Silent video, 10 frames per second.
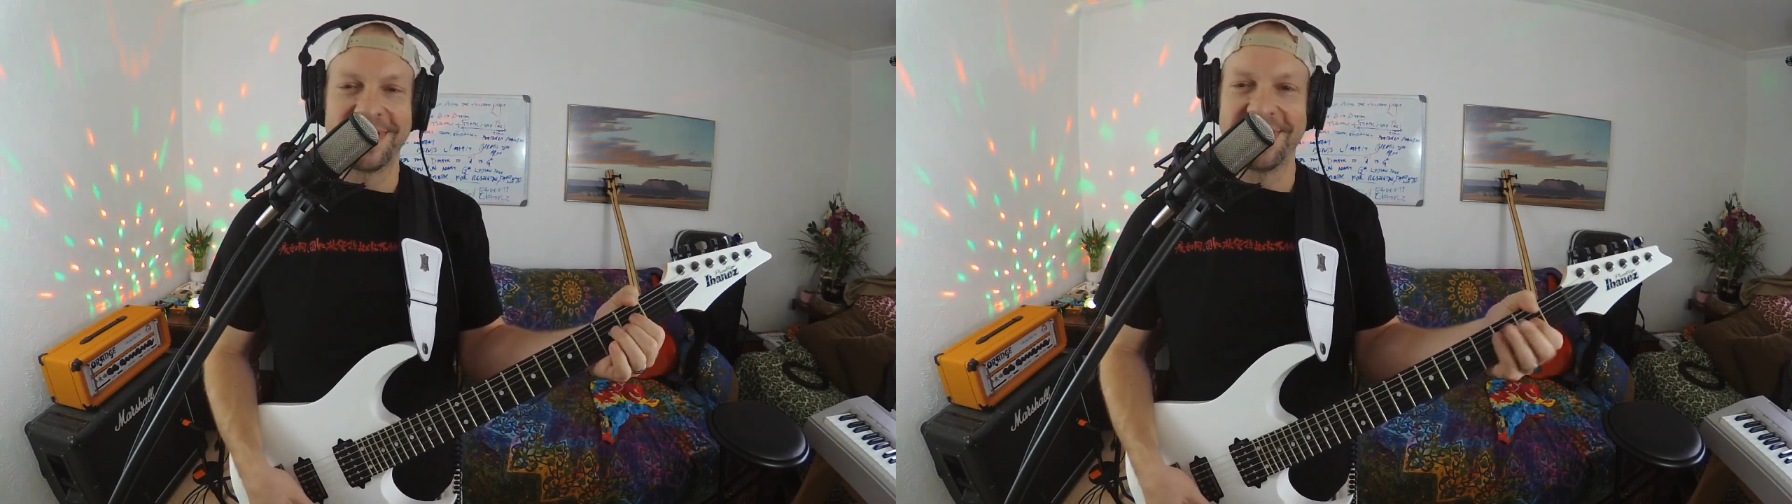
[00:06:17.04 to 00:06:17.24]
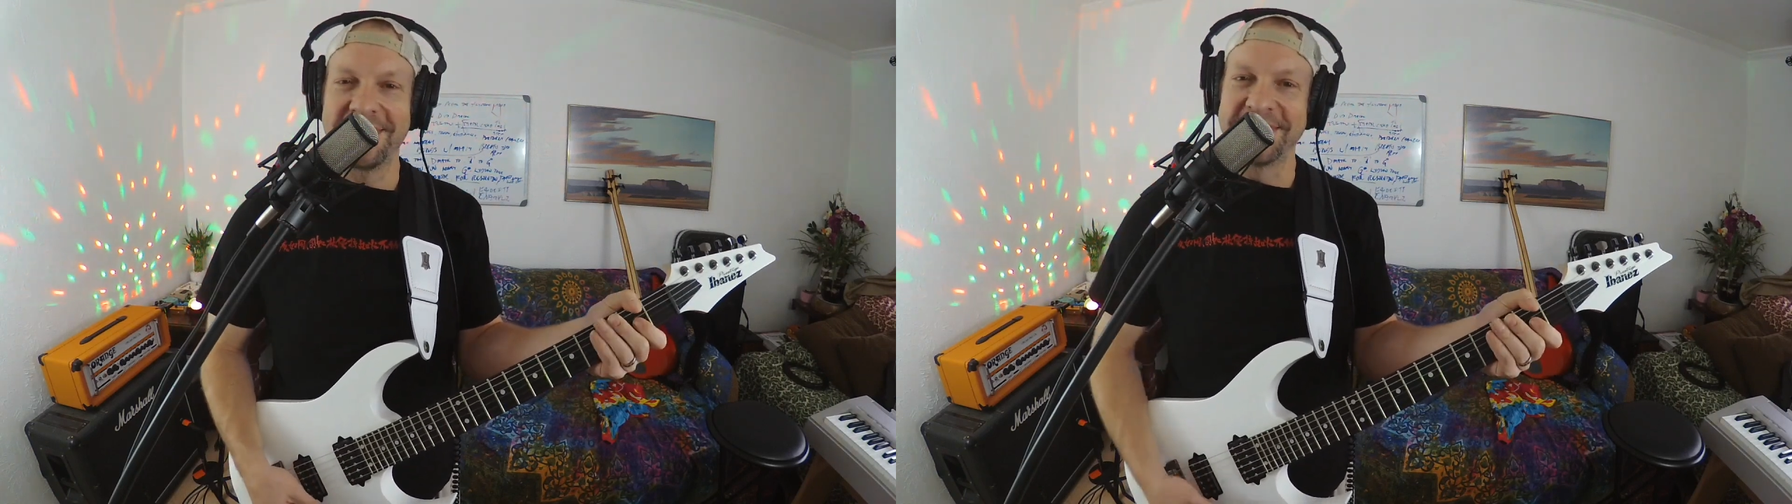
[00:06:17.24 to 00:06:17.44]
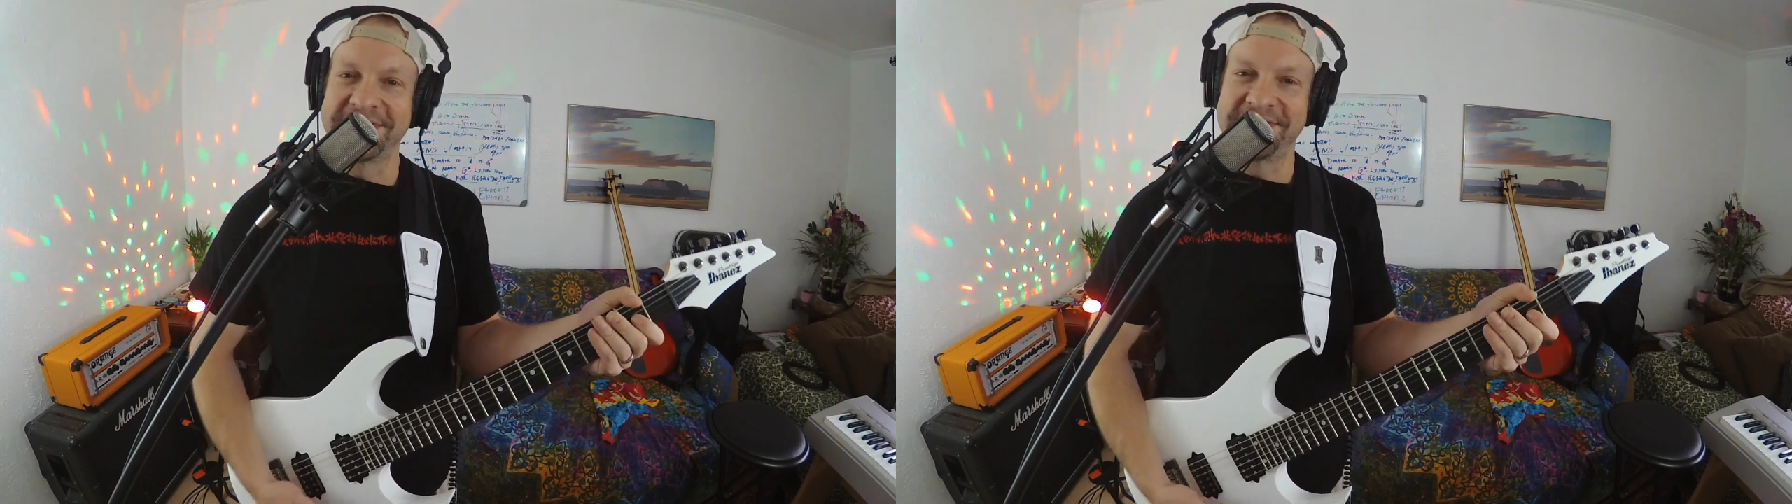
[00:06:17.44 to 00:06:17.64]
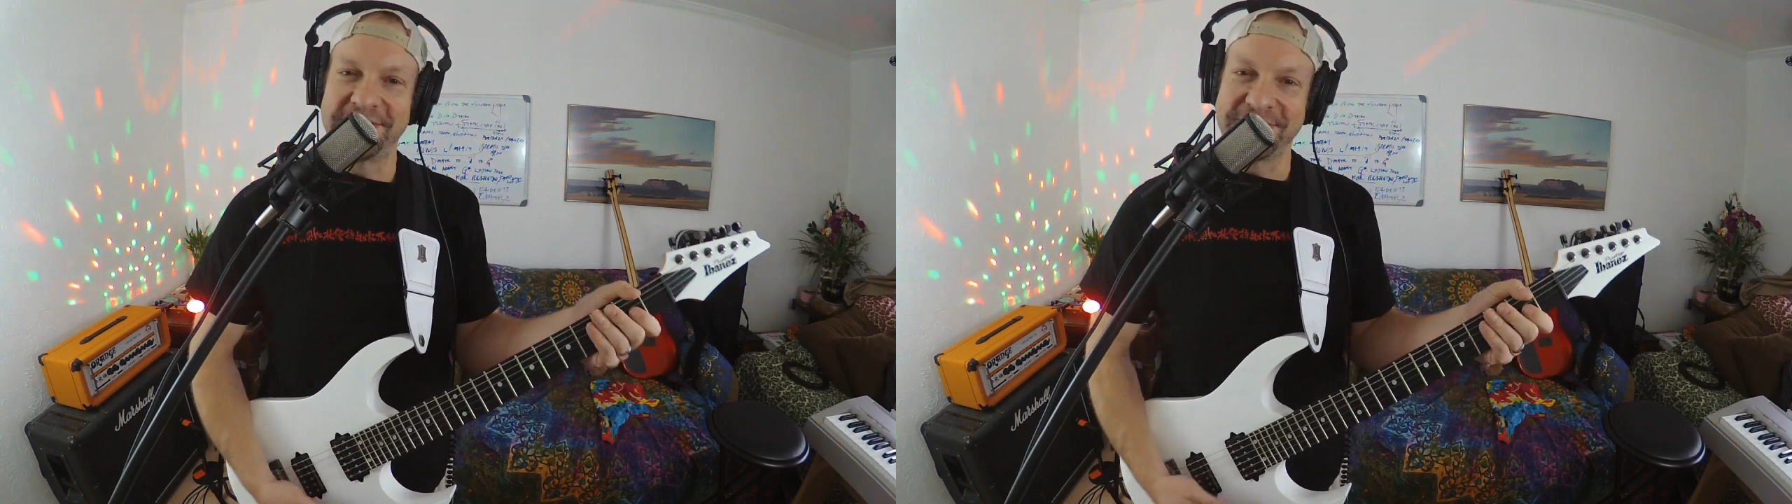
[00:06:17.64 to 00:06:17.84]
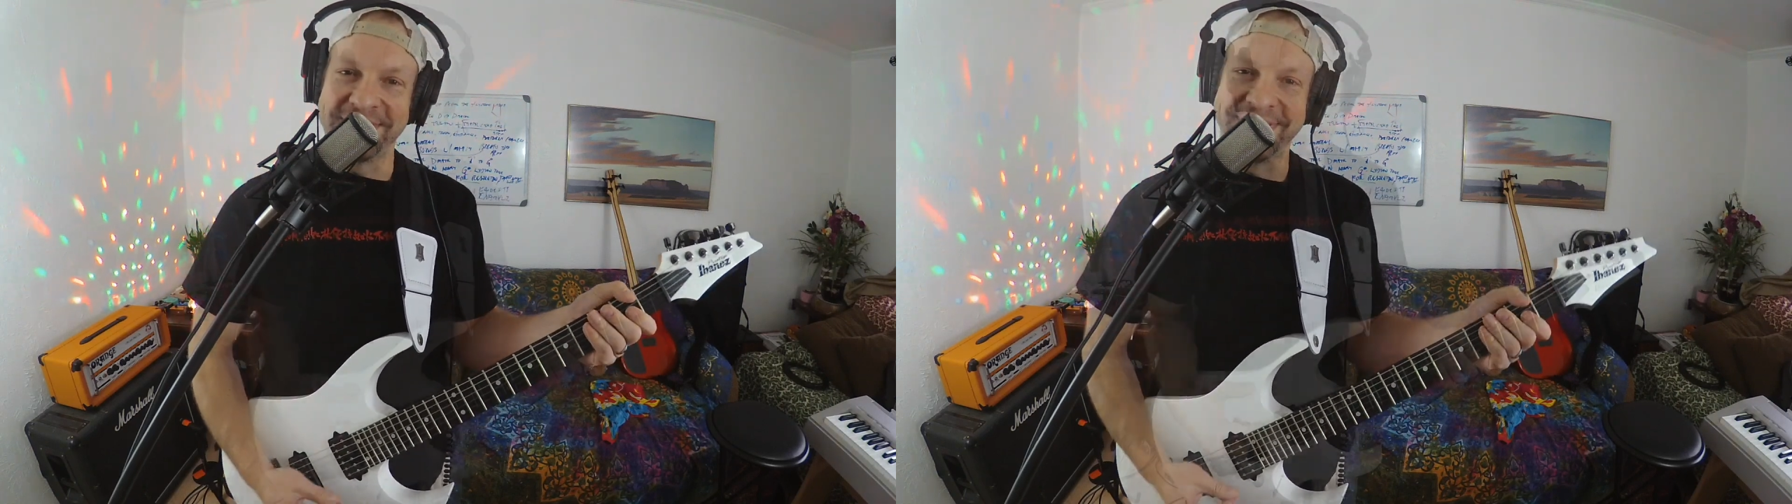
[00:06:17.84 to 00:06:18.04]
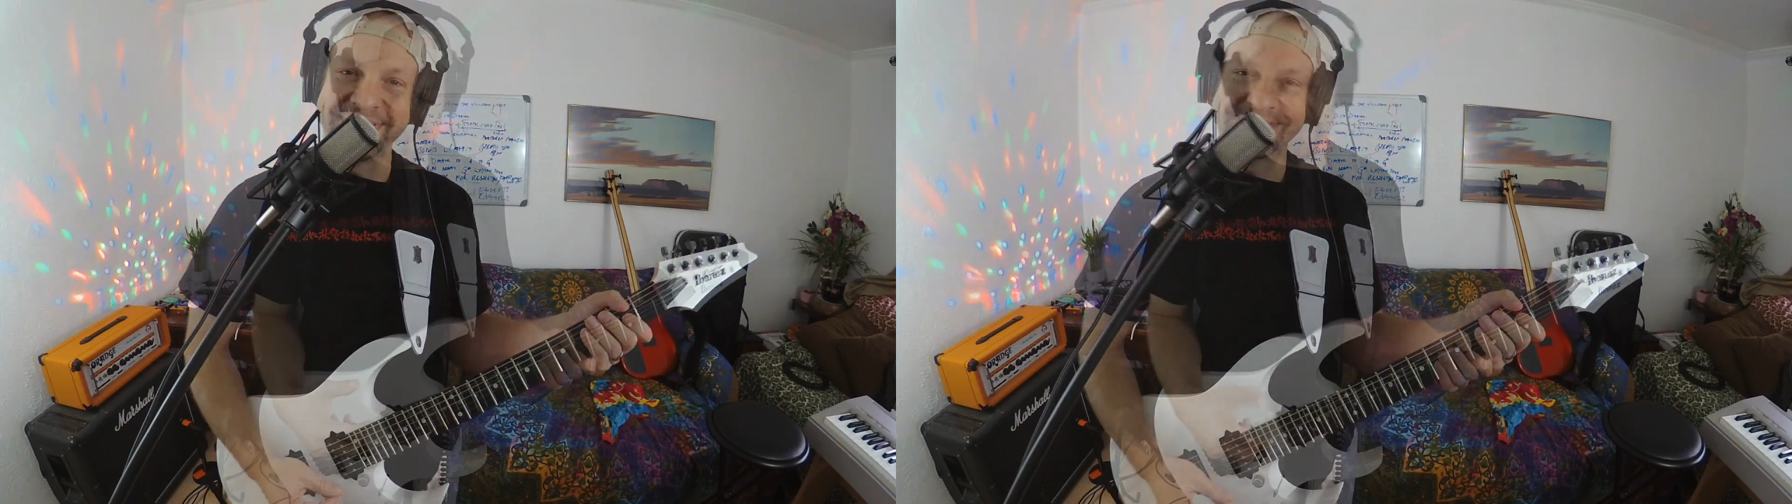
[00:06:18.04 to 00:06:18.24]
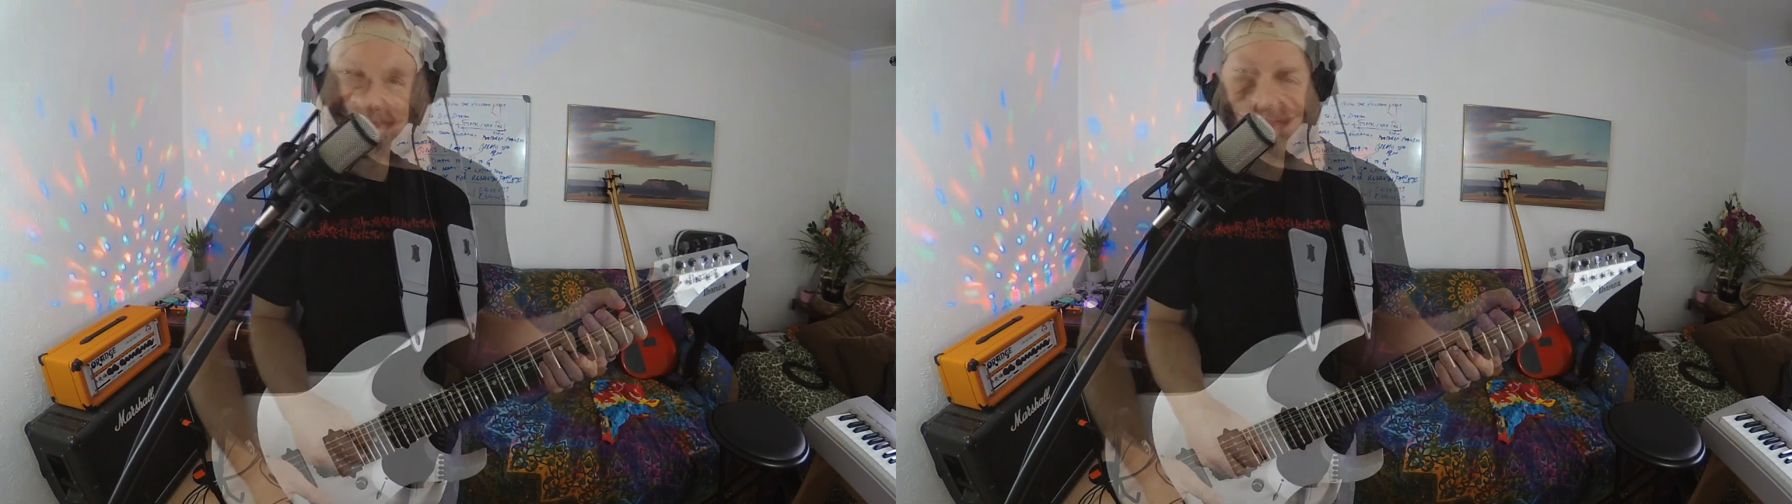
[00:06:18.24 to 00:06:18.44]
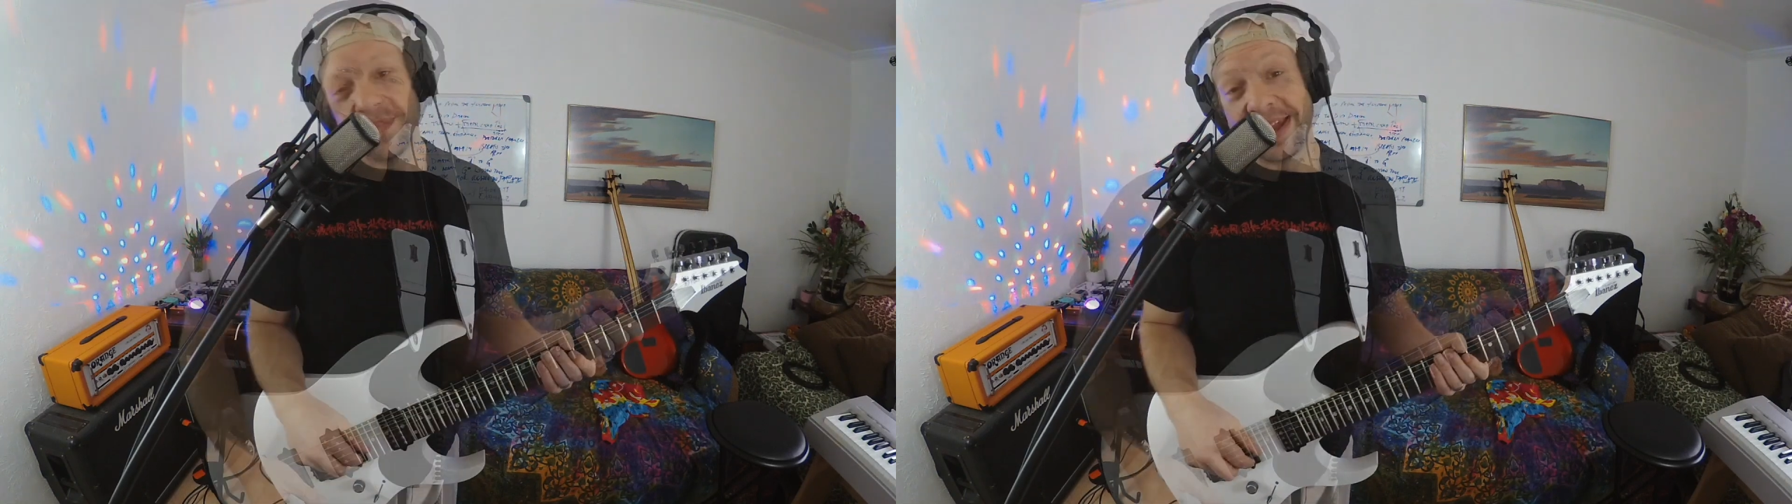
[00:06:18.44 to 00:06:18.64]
Oh, it's so nice.